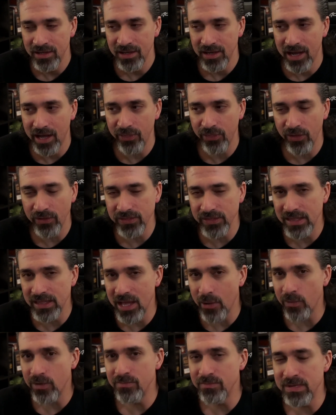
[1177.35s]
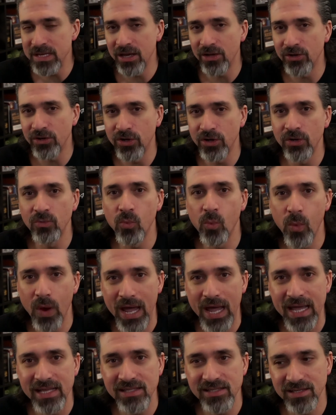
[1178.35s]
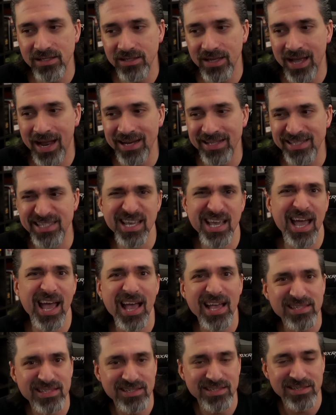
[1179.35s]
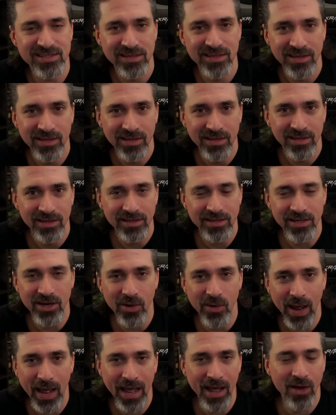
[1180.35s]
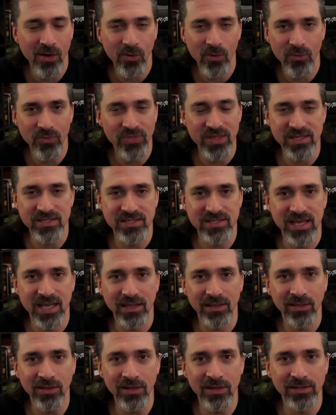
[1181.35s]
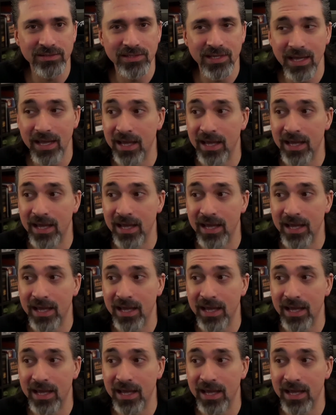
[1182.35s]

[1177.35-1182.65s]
I thought that would be a good way to kind of test, you know, how this set looked.